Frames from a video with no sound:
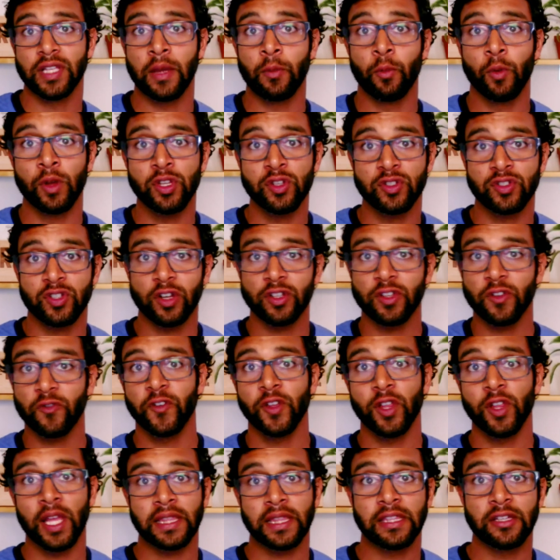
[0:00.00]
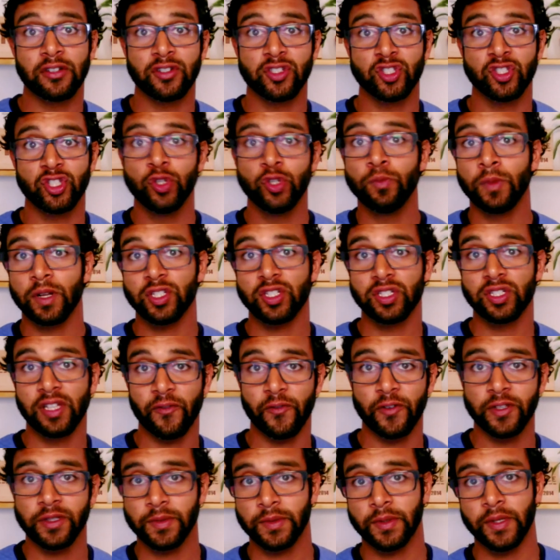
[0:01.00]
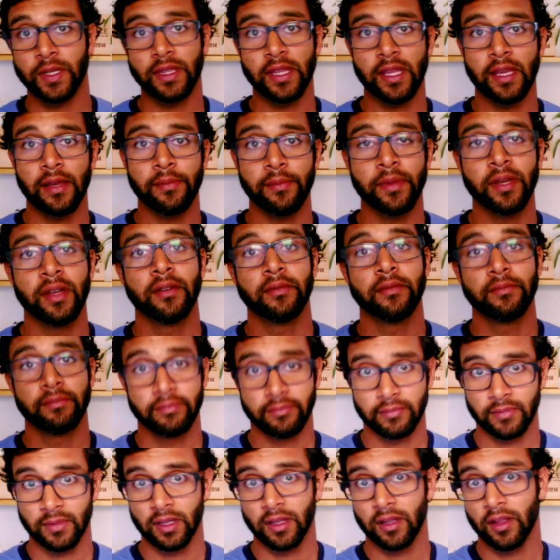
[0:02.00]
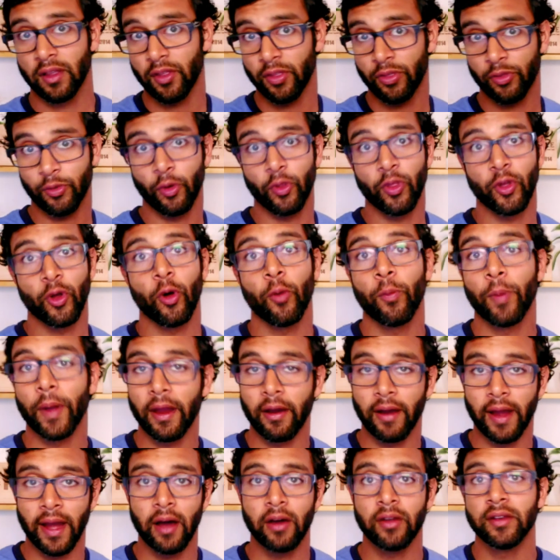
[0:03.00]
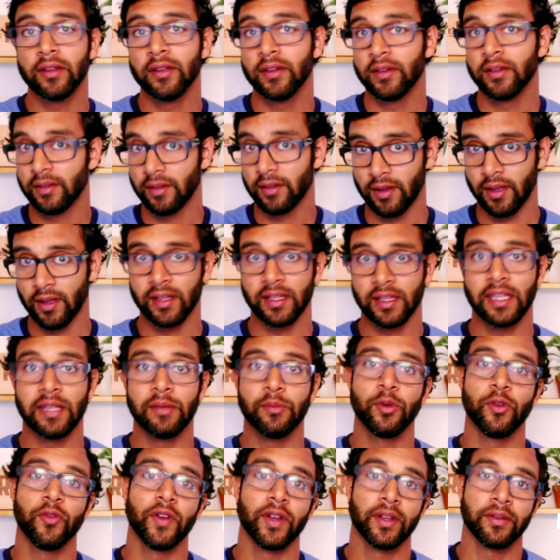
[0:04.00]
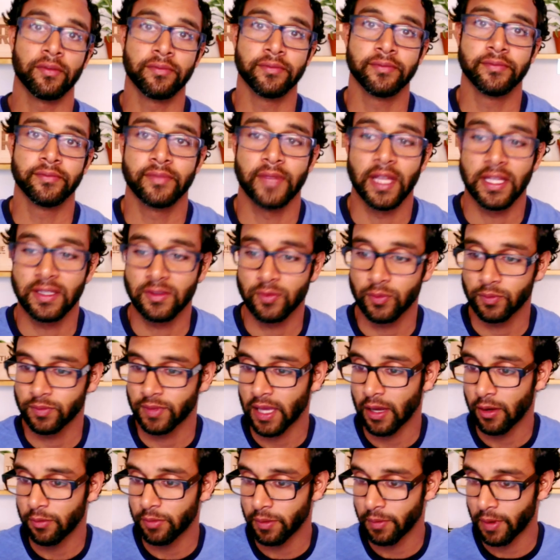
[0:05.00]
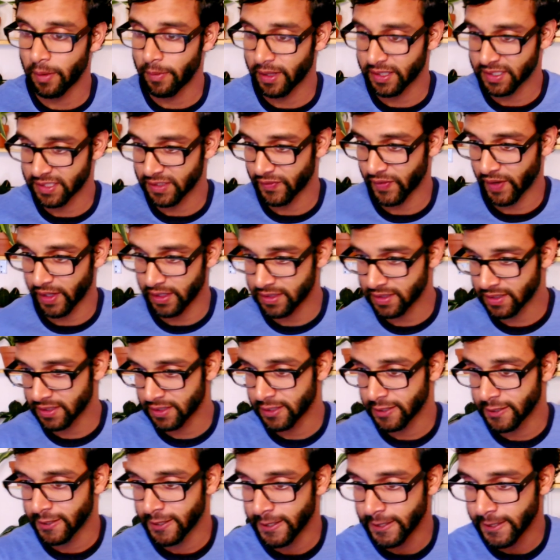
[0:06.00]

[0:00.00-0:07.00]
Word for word: And when you start to feel like there's too much difference between them, throw the old pair out and keep moving. That would be my best advice.